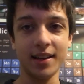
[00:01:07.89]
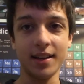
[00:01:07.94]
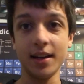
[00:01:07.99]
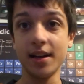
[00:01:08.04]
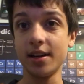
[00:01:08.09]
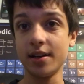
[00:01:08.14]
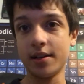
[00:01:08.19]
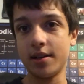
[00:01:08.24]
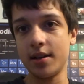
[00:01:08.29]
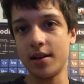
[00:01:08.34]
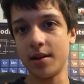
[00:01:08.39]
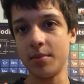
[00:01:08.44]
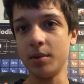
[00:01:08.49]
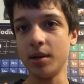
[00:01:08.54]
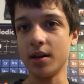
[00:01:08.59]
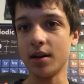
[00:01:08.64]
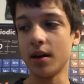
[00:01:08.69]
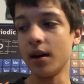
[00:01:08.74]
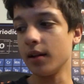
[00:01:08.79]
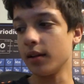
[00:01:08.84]
yeah, I
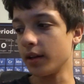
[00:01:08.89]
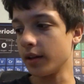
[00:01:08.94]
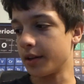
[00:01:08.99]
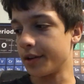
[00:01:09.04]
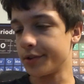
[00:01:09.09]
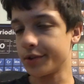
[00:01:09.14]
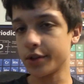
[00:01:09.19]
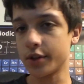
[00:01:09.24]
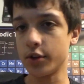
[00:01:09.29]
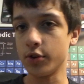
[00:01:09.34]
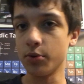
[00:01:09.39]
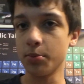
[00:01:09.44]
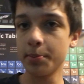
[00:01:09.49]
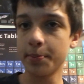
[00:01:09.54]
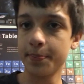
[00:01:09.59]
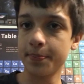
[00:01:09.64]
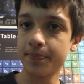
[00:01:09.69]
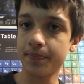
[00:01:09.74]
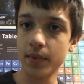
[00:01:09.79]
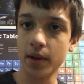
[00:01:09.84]
mean, I like it as a cube.
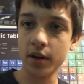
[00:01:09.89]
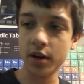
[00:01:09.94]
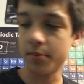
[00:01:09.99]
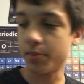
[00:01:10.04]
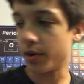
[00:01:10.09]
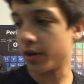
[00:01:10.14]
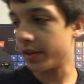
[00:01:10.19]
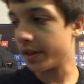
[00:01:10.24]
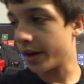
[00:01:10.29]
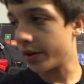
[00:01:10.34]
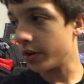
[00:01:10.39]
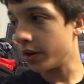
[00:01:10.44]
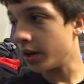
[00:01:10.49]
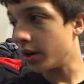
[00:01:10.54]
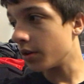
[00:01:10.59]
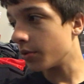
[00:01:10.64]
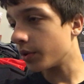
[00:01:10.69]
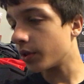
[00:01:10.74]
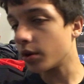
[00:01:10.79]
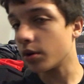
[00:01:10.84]
I'm going to put it down
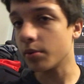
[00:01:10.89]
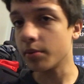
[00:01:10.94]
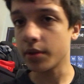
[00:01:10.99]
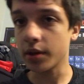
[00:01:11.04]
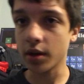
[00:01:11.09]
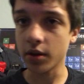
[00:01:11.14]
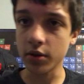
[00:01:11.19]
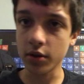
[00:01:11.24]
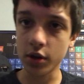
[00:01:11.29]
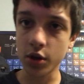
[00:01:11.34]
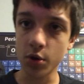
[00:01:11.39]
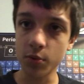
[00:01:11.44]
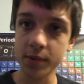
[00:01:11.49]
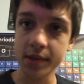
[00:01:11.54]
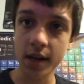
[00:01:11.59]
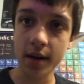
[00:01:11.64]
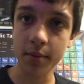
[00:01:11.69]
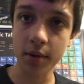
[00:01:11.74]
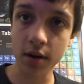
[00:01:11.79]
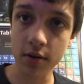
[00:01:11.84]
here with all of the other cubes
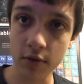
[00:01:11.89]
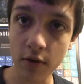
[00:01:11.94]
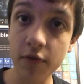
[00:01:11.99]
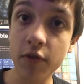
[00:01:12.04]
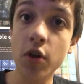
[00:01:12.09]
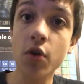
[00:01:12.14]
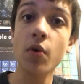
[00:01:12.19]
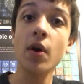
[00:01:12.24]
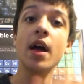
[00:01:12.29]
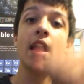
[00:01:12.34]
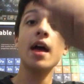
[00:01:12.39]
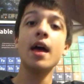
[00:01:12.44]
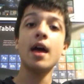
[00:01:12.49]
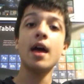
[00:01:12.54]
that I'm going to review.